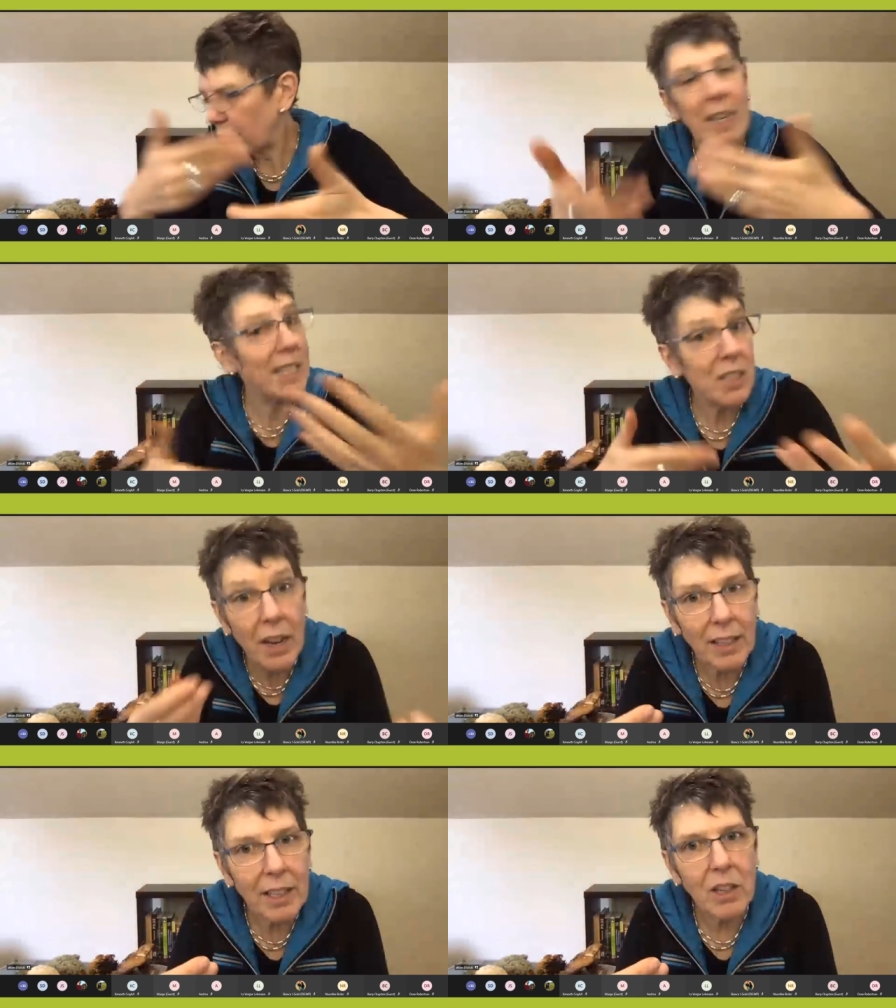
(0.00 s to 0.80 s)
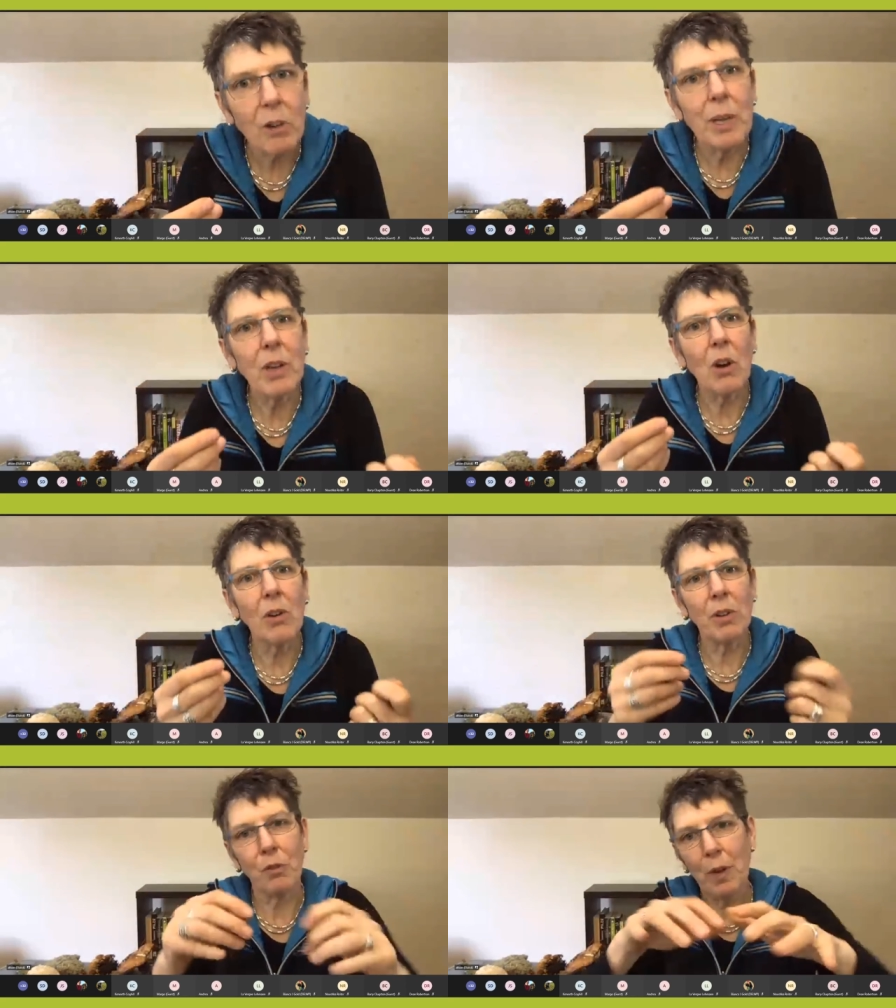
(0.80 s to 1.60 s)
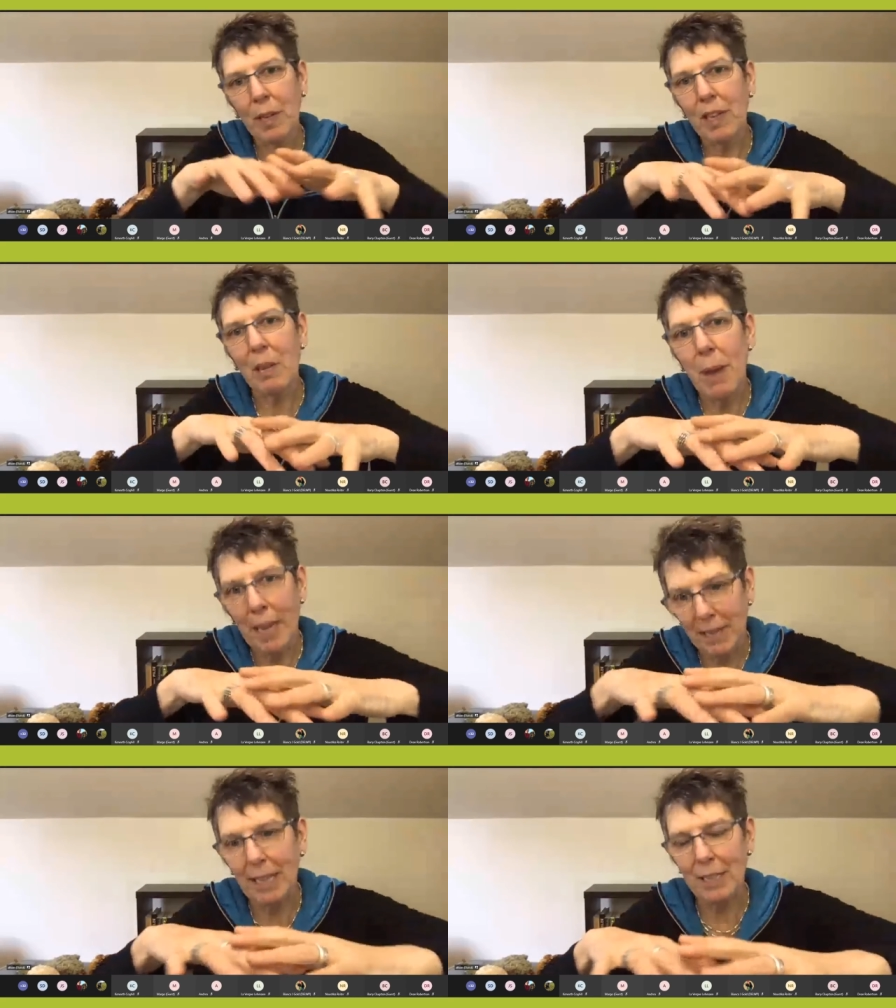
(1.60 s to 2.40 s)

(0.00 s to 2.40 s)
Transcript: recycling going on. The fungi are making